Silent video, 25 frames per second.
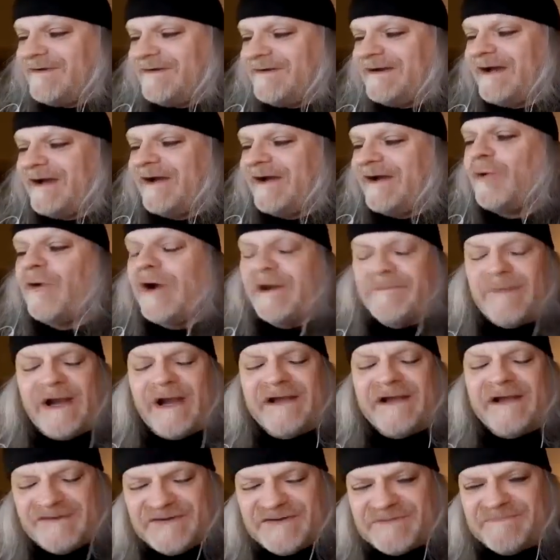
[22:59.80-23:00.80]
who am I
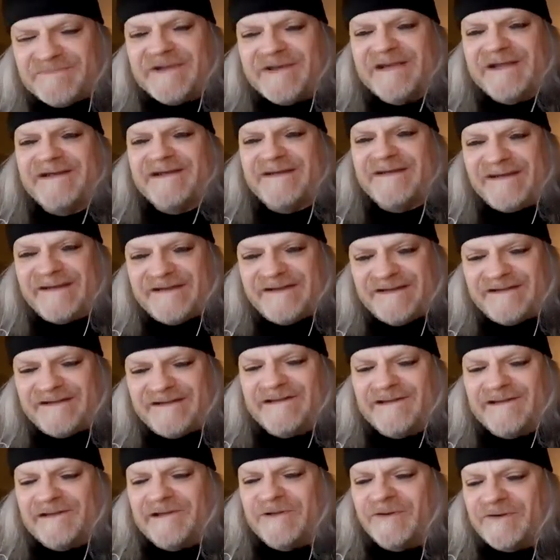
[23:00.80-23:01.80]
to speak?
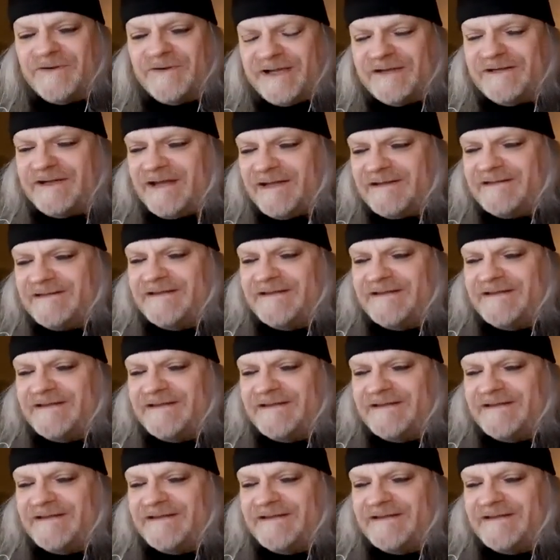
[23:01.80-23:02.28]
Looking at